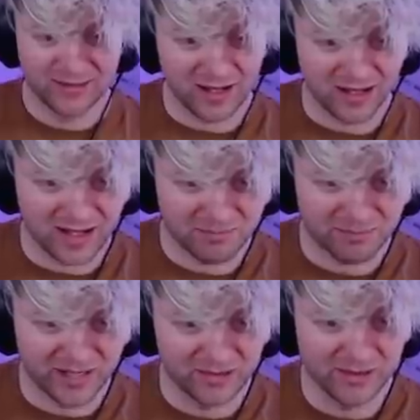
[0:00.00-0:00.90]
Uh, I'm
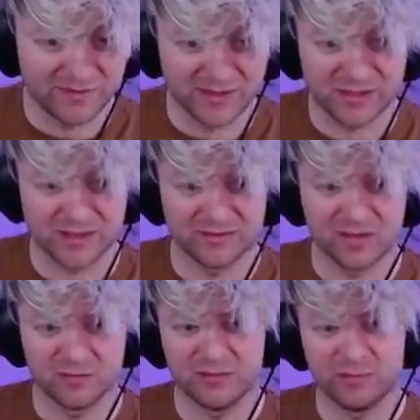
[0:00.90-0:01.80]
barely finishing
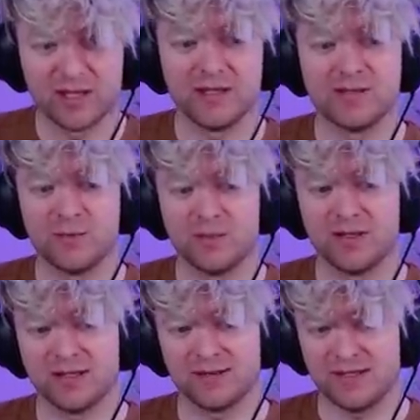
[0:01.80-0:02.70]
development, but I do want to
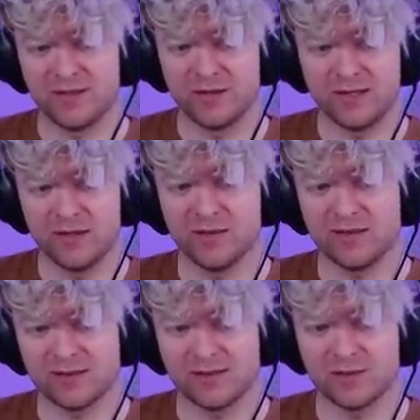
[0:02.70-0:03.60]
get here or here
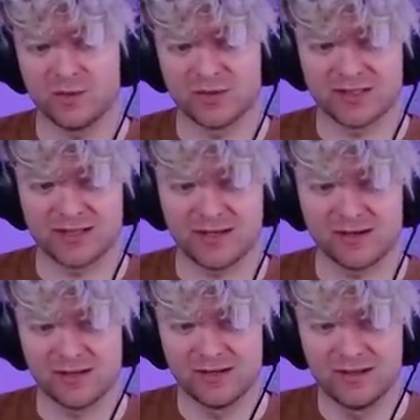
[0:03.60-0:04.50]
because it controls the center
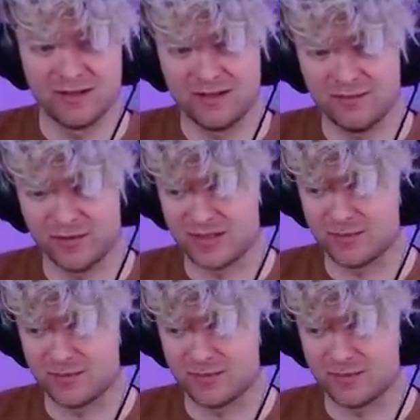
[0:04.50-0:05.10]
with this